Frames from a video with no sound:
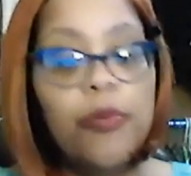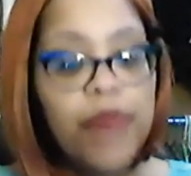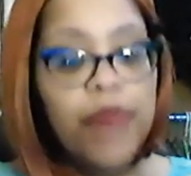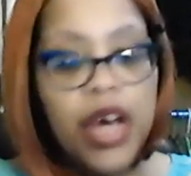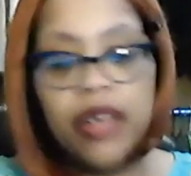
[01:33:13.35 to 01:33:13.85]

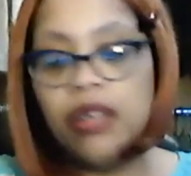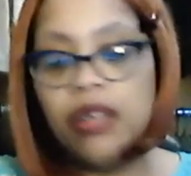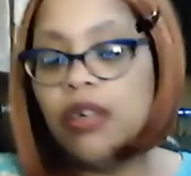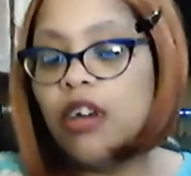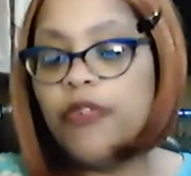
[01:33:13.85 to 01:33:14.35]
But
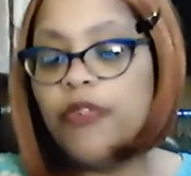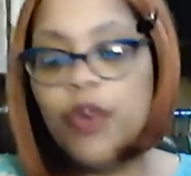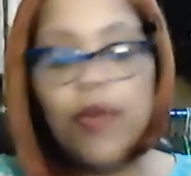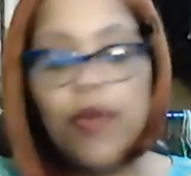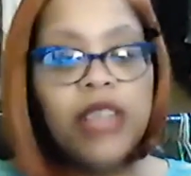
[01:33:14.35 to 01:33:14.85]
a
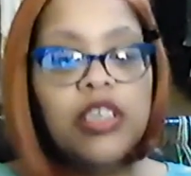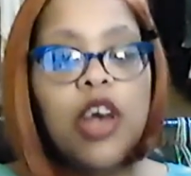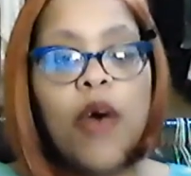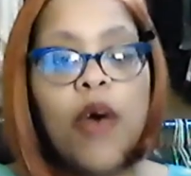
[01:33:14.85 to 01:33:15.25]
few months ago,